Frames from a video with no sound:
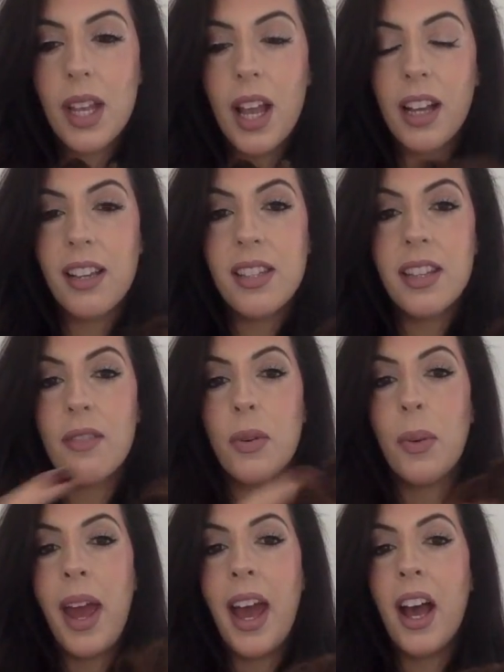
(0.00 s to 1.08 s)
Like I said, they're
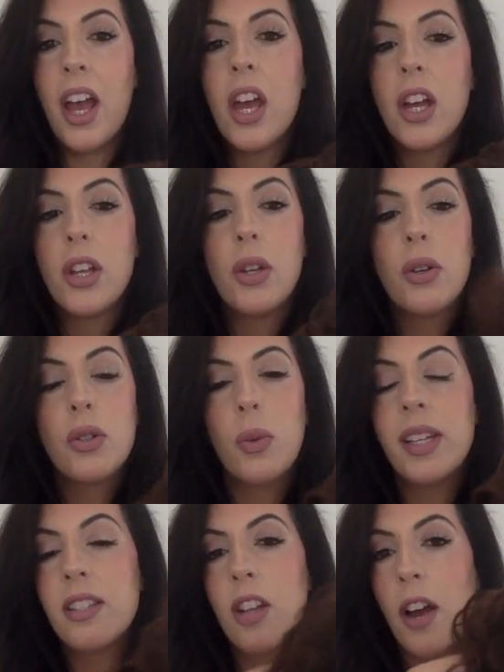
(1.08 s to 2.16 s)
real hair. You could
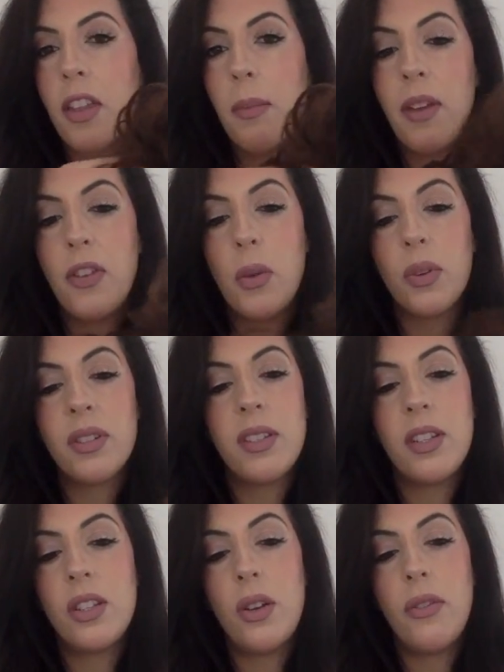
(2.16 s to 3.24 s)
always dye them if you wanted
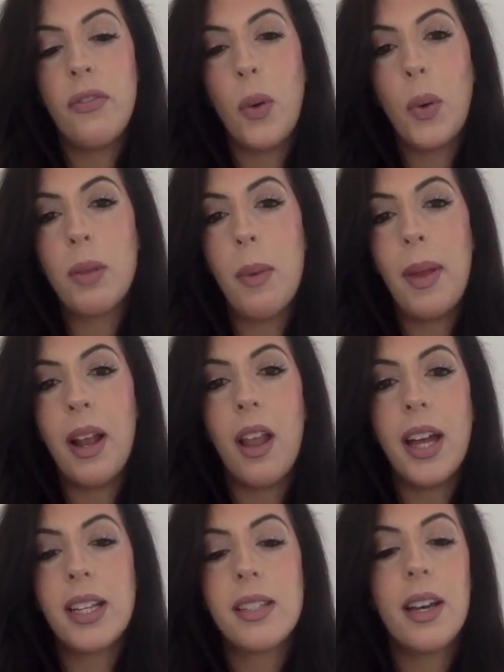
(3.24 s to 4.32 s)
to, for them a bit
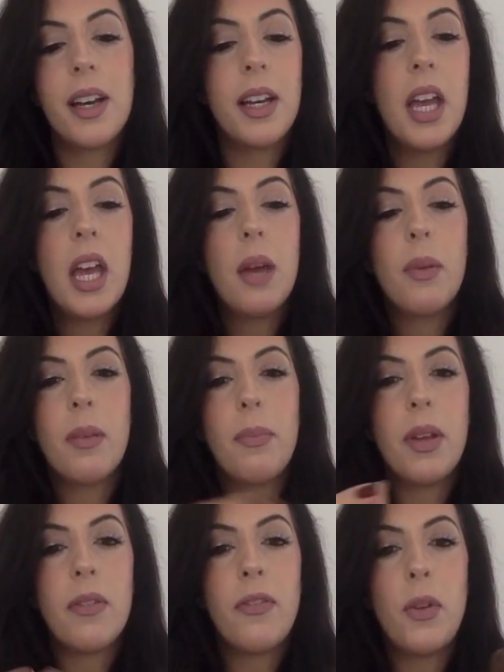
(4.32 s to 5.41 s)
lighter, with
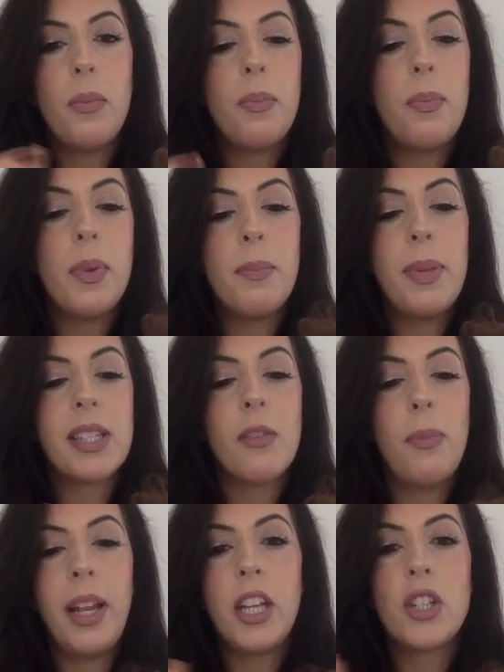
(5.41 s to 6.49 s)
few bits of
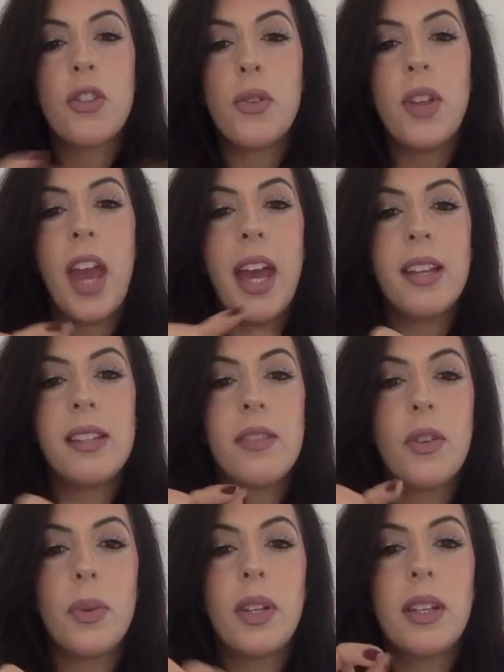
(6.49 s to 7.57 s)
bleach through the ends
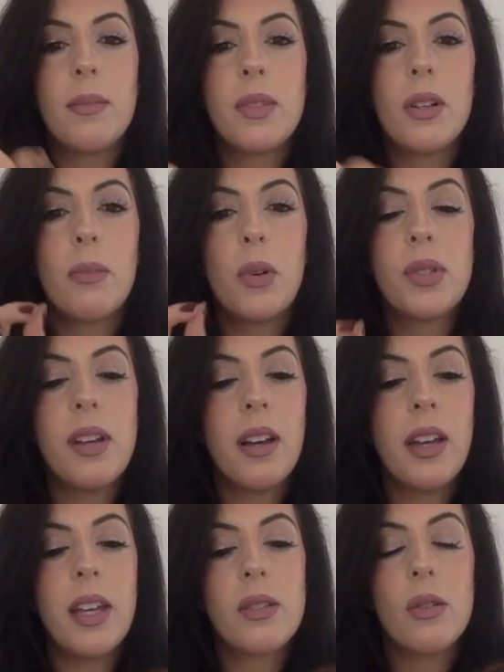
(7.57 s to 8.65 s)
if you wanted them to look more
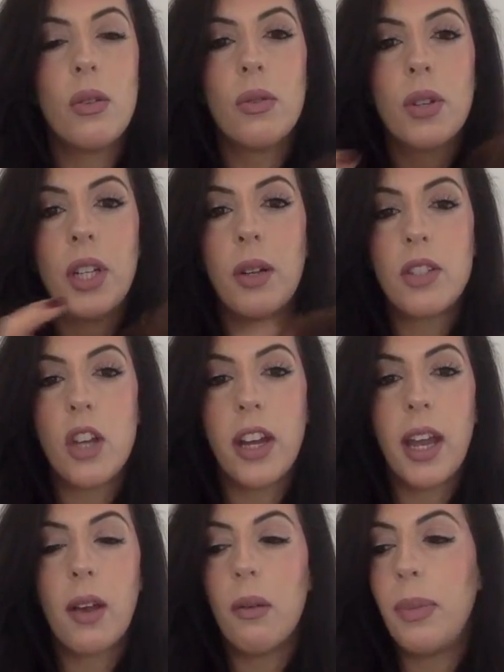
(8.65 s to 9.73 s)
sun-kissed, or dye
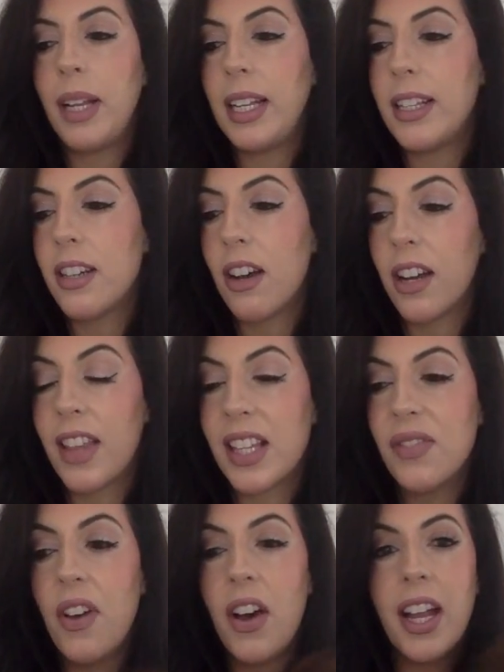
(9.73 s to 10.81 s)
it completely darker,
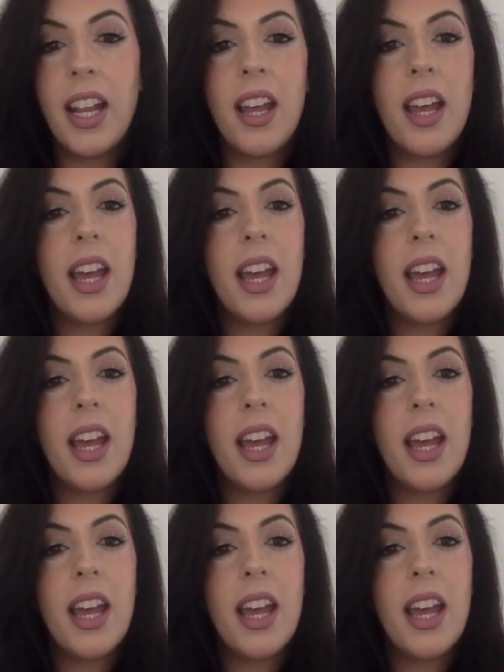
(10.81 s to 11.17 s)
that's fine.